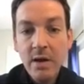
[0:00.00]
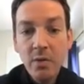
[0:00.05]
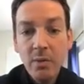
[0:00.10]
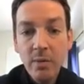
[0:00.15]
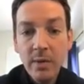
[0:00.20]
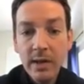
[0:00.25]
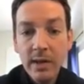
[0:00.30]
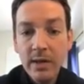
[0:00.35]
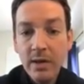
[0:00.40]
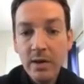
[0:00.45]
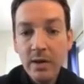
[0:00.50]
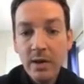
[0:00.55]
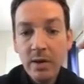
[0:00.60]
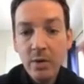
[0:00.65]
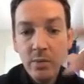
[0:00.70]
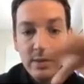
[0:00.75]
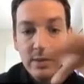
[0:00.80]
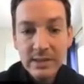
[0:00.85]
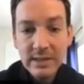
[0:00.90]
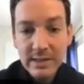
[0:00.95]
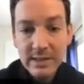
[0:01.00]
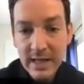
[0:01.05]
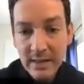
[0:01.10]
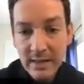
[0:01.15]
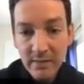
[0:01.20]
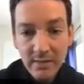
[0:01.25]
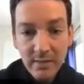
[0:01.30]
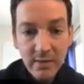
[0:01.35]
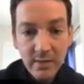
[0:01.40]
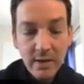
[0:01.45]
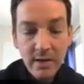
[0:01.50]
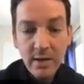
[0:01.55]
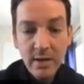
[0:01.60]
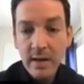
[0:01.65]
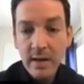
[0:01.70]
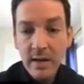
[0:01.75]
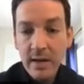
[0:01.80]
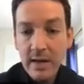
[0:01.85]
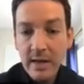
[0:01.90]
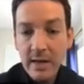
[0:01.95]
We're going to reset
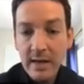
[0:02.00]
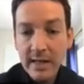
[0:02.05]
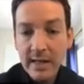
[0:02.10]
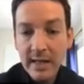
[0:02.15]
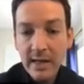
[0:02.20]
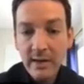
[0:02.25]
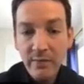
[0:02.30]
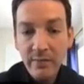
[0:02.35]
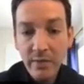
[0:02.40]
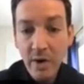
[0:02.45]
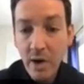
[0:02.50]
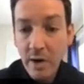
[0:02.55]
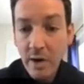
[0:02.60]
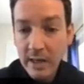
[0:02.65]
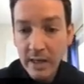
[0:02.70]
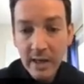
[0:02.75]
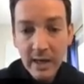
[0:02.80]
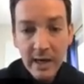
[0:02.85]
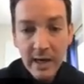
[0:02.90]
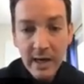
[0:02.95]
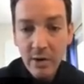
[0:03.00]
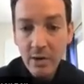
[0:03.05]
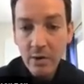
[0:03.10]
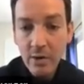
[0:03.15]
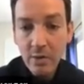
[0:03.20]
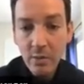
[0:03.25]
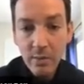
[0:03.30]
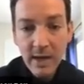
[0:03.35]
any kind of logging error.